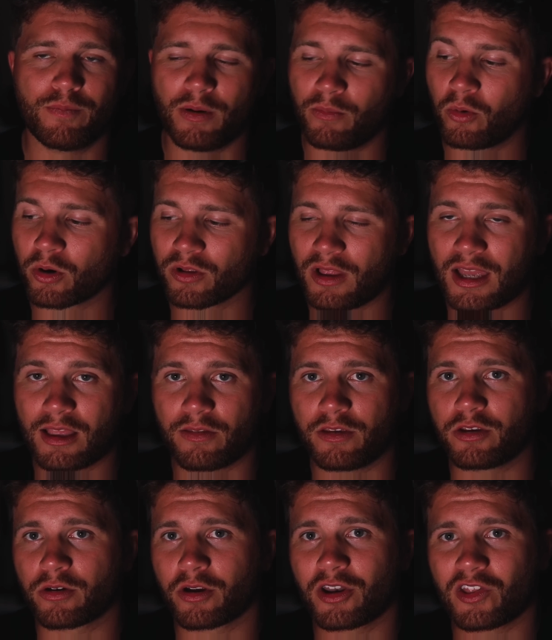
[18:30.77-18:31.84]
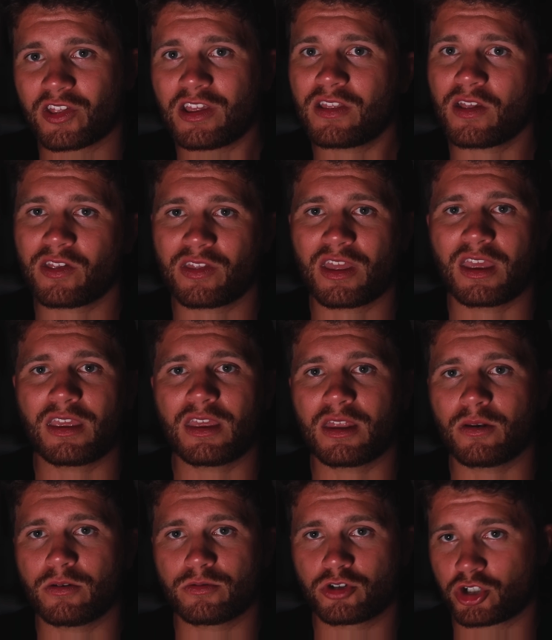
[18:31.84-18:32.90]
but more likely you're going to see this thing
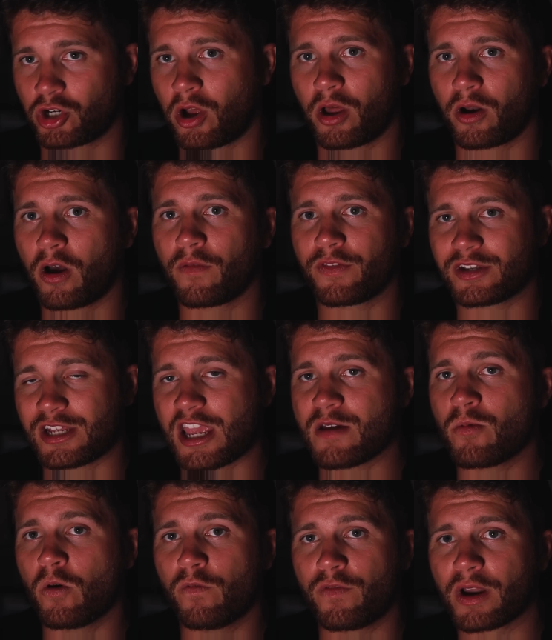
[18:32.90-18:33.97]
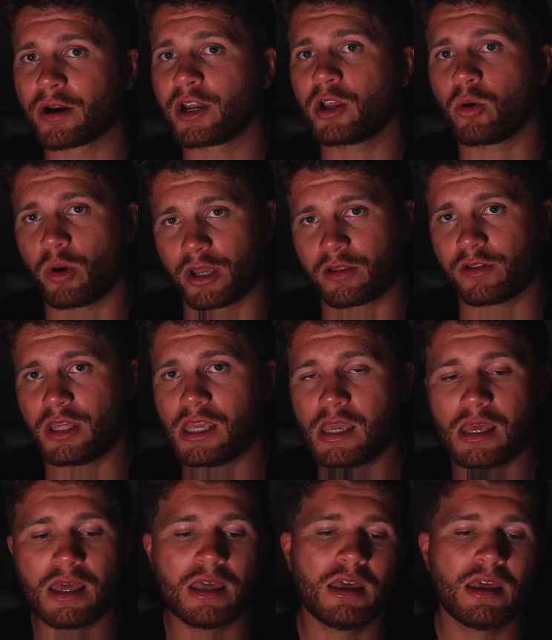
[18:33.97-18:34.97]
get shot off the table very quickly.